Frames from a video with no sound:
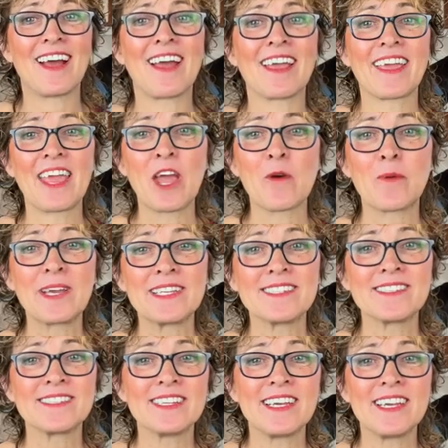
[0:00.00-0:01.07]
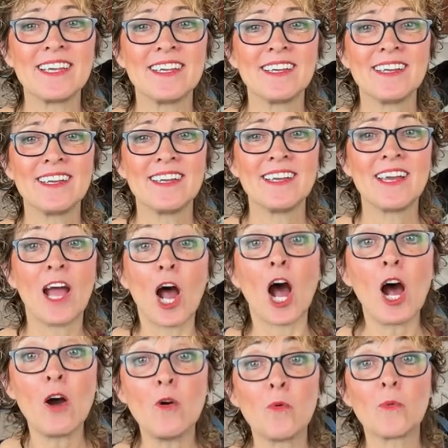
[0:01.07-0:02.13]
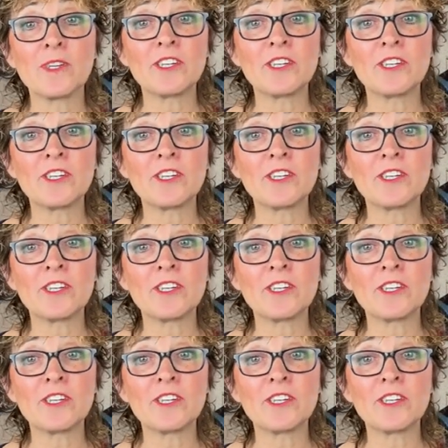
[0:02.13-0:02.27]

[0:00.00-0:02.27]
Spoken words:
I can't wait to see. Oh,